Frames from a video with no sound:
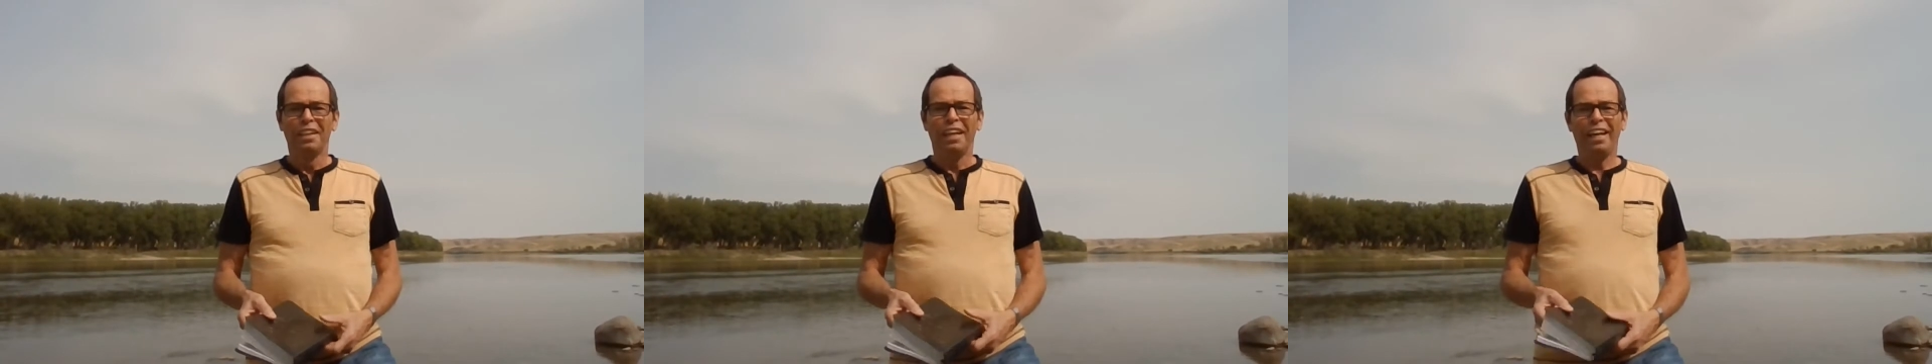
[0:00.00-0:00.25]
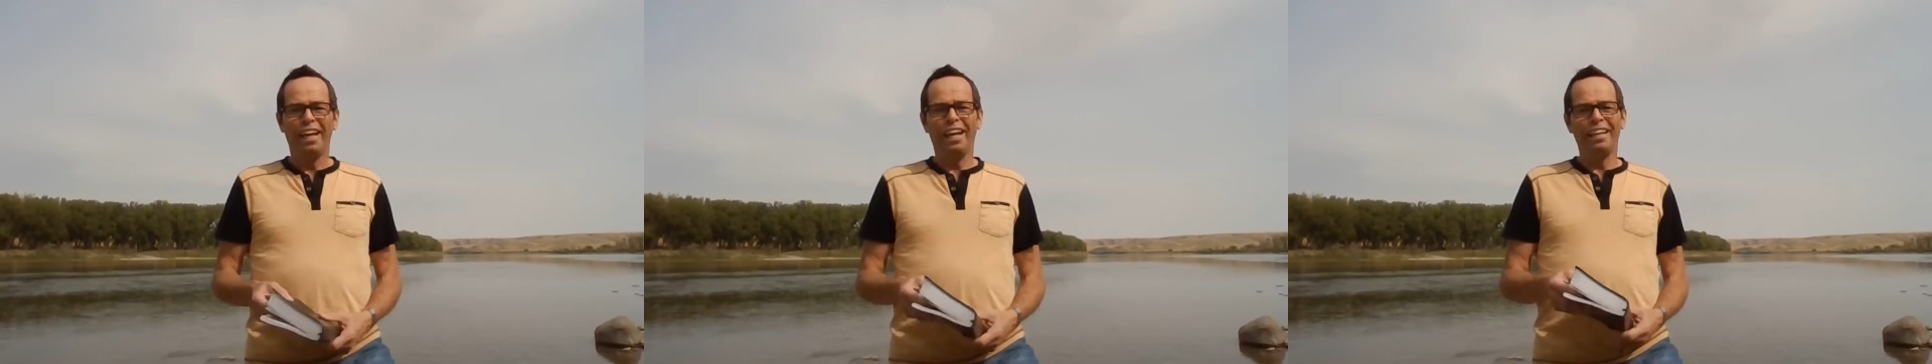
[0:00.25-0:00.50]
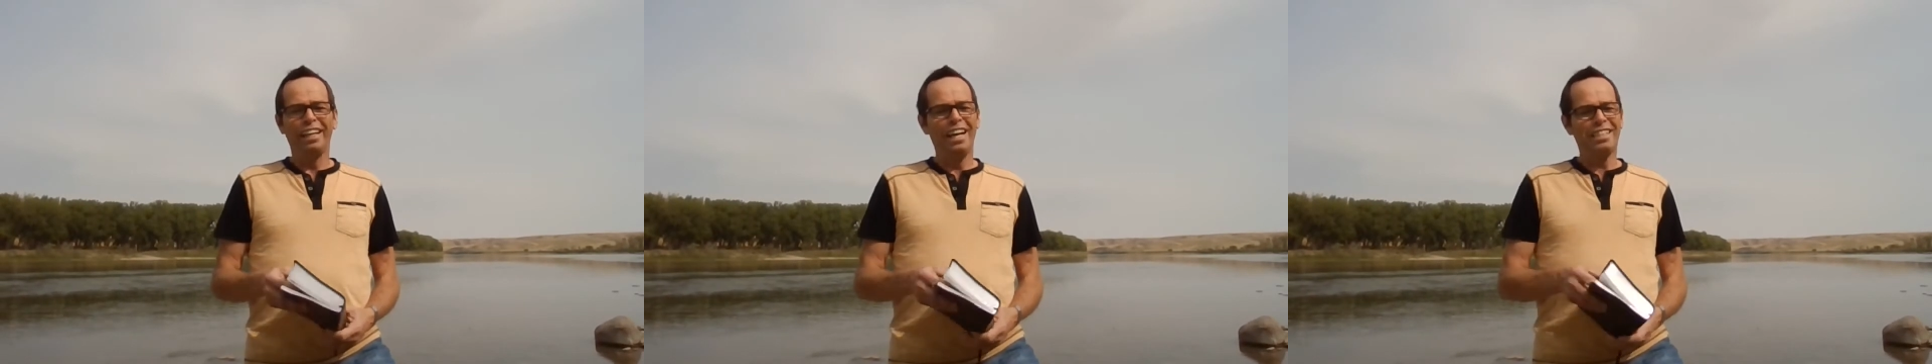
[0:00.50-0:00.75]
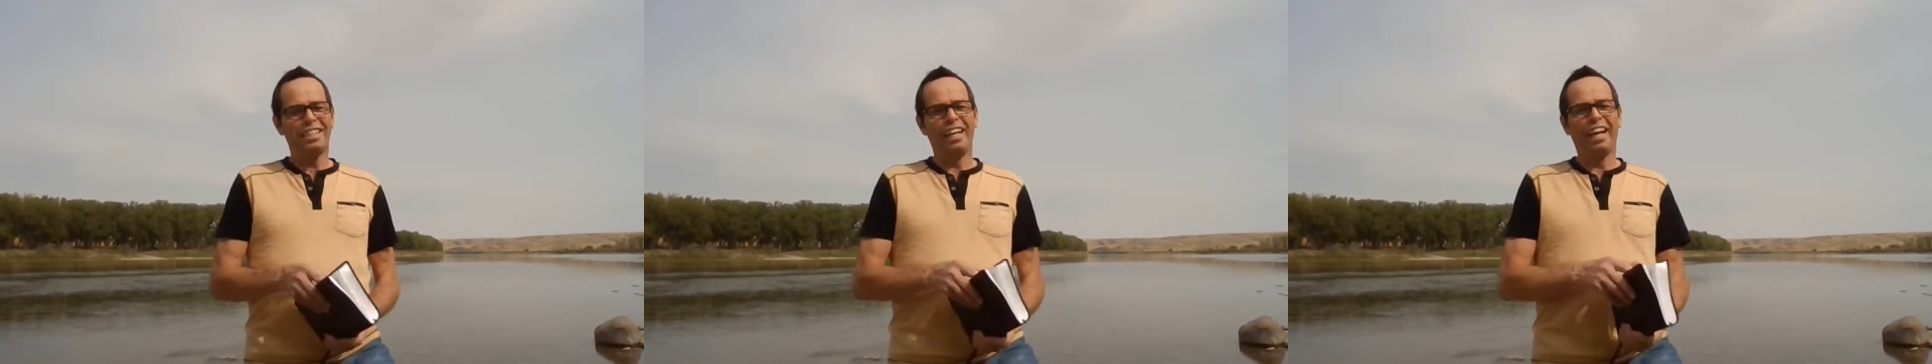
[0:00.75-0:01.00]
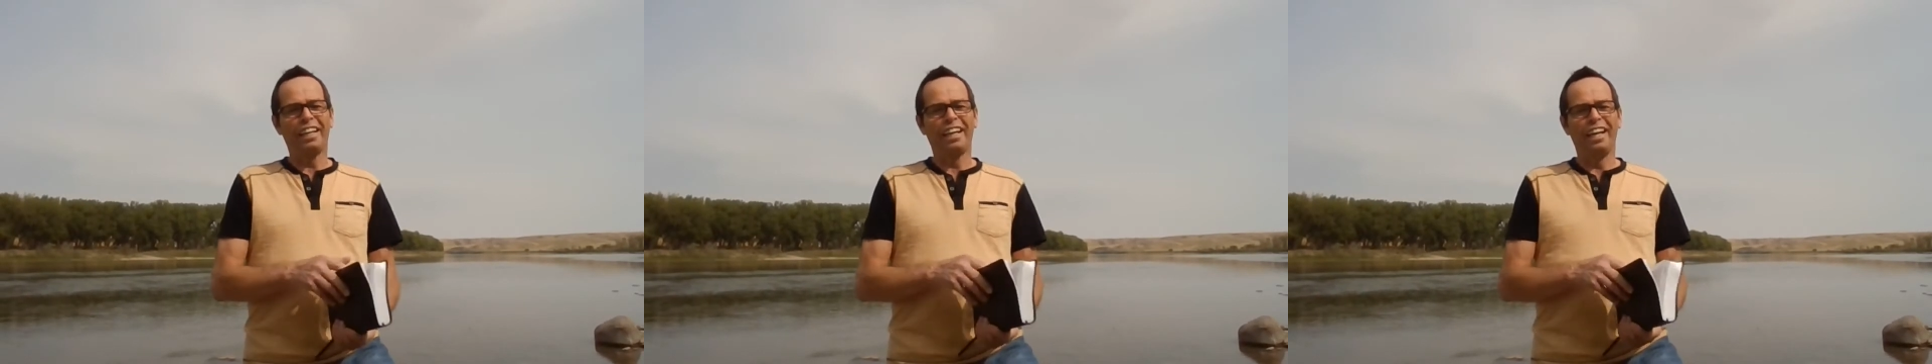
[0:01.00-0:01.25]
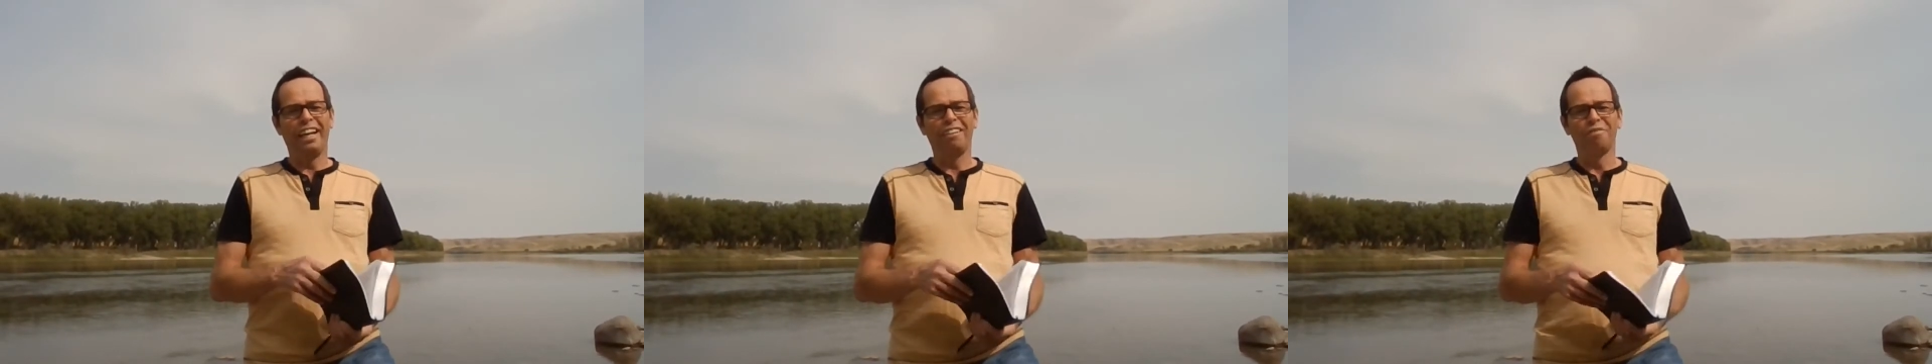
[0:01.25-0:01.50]
And I say
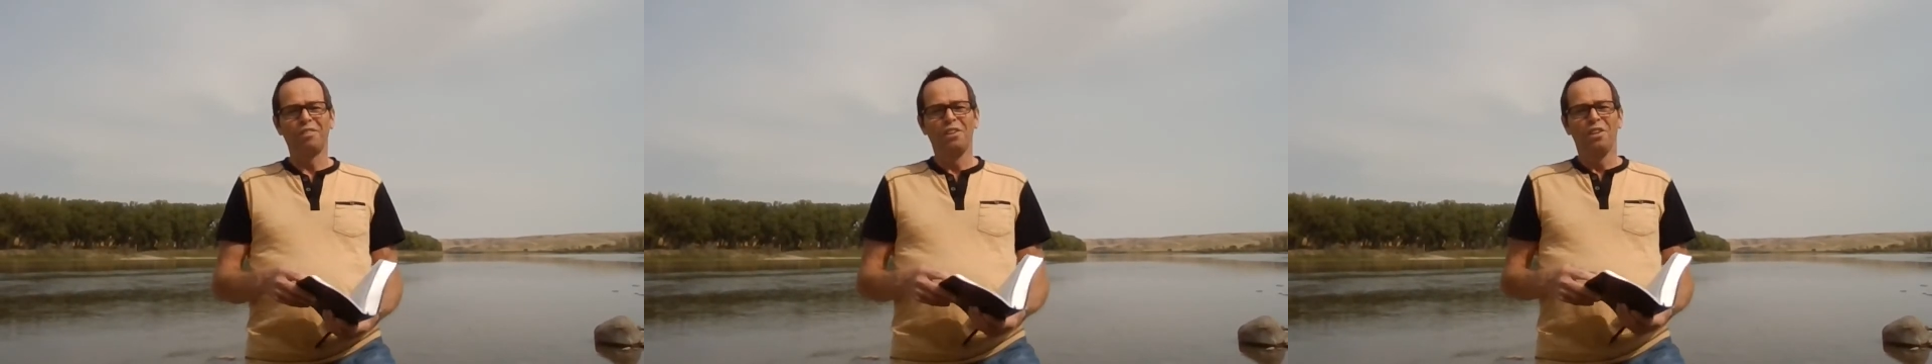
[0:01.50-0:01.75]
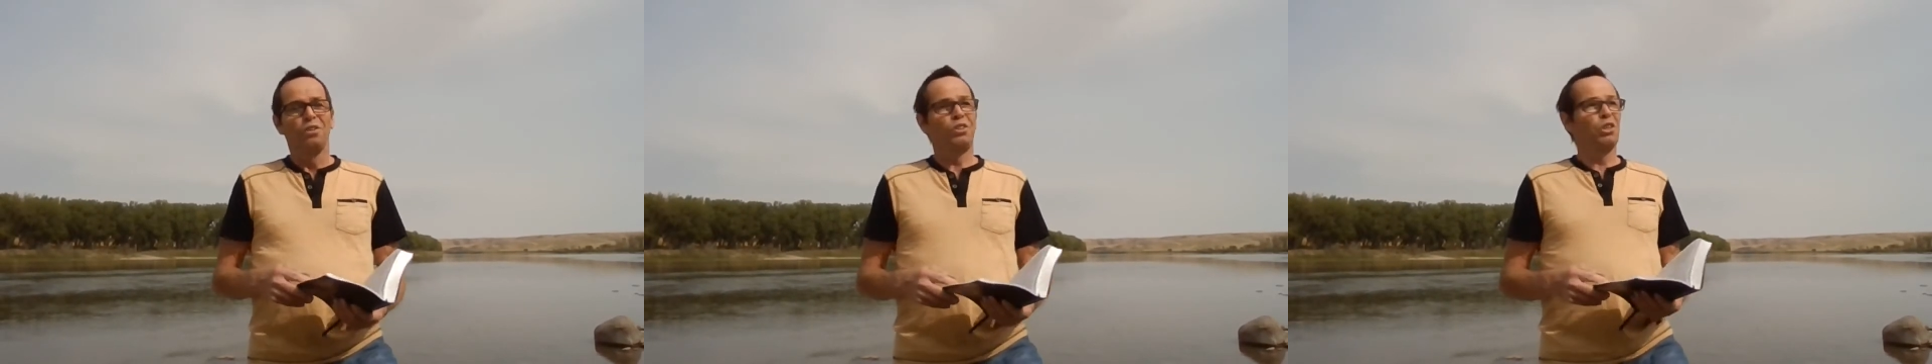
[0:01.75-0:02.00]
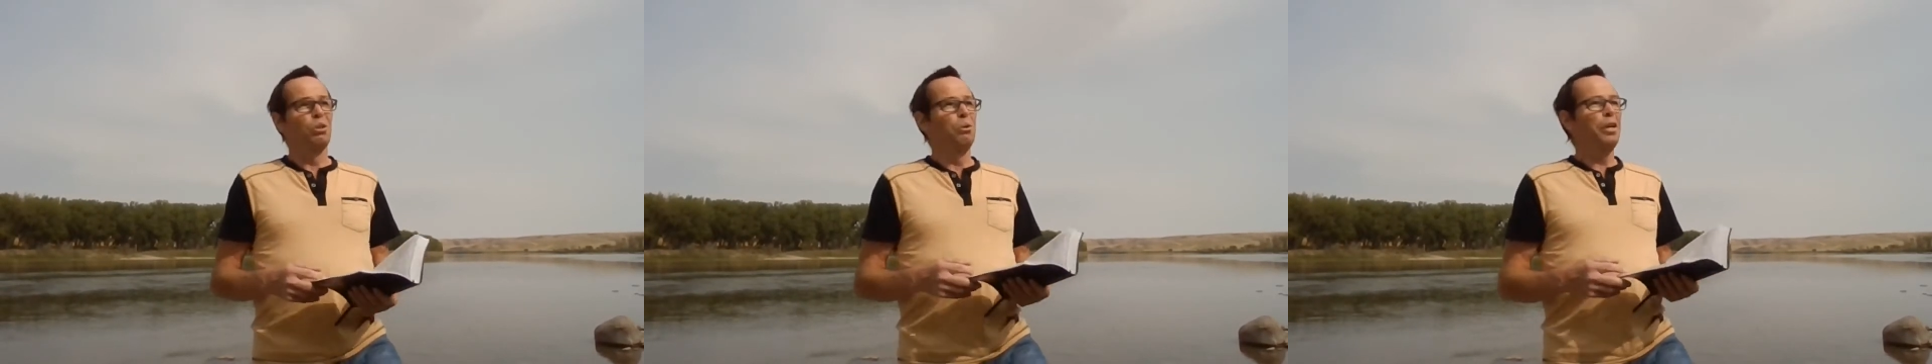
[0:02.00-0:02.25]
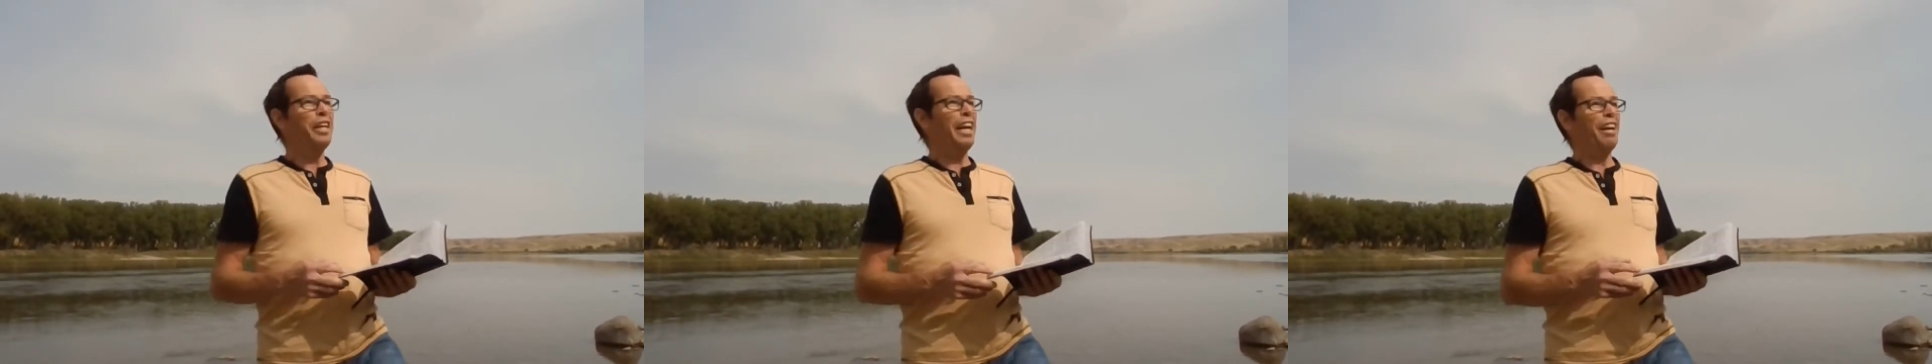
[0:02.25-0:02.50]
again, do we